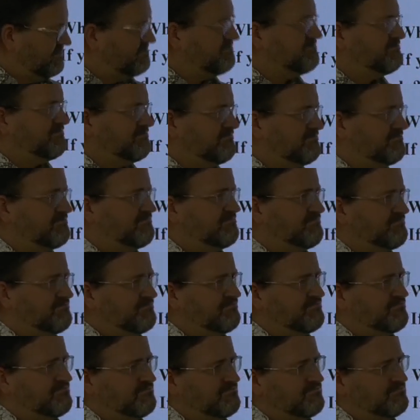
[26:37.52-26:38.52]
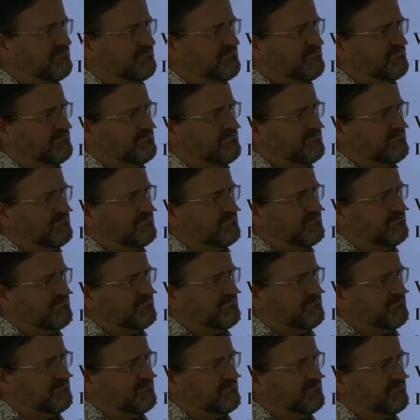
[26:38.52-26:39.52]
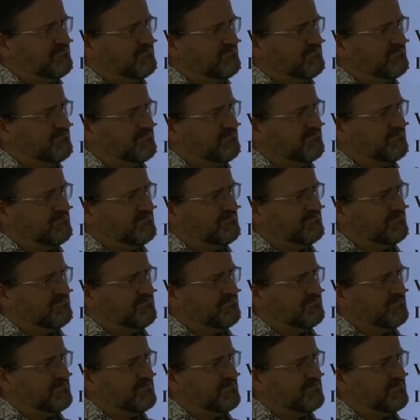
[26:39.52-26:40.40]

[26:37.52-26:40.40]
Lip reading: they need to keep training every day.